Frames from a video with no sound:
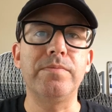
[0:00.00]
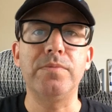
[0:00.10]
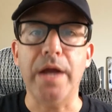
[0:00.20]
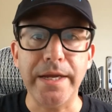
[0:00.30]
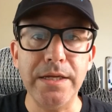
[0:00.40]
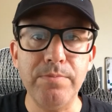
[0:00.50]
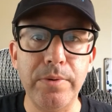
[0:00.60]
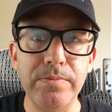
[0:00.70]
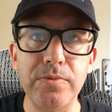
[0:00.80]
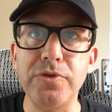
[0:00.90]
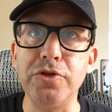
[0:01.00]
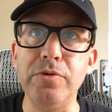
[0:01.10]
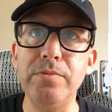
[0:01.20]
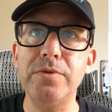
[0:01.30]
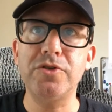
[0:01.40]
Nike
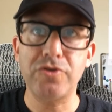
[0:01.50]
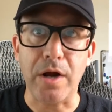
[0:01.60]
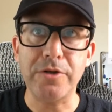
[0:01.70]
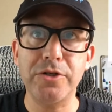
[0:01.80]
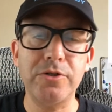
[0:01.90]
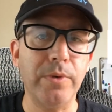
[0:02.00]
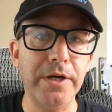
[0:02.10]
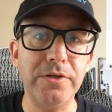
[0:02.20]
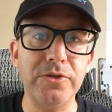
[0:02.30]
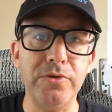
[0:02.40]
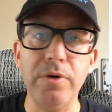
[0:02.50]
Zoom Structure 22,